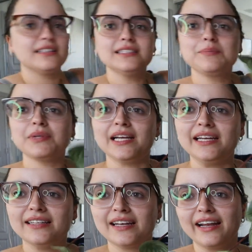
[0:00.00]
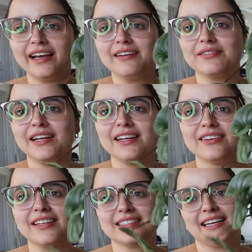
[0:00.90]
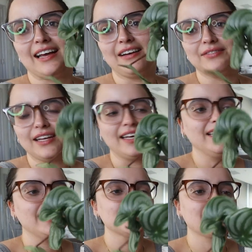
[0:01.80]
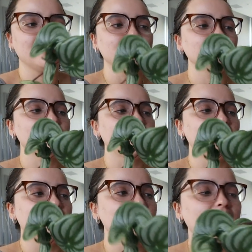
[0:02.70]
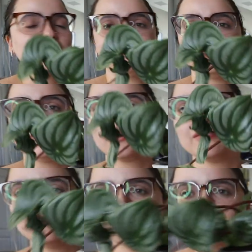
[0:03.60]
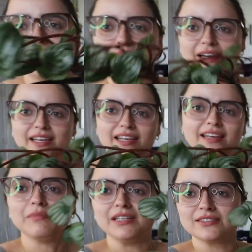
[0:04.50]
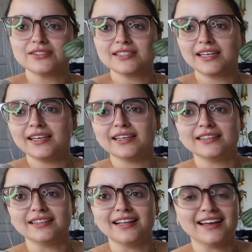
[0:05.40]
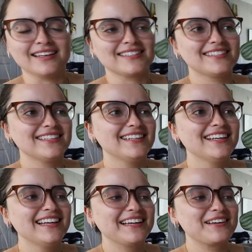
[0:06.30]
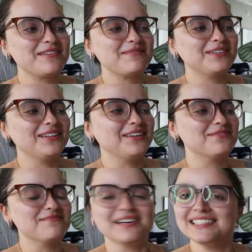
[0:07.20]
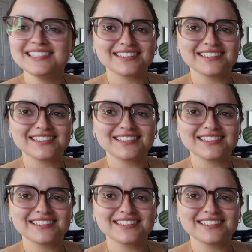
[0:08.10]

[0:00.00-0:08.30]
This plant that I have right here that's like half dead is kind of a metaphor for like my mental state in the last couple of months.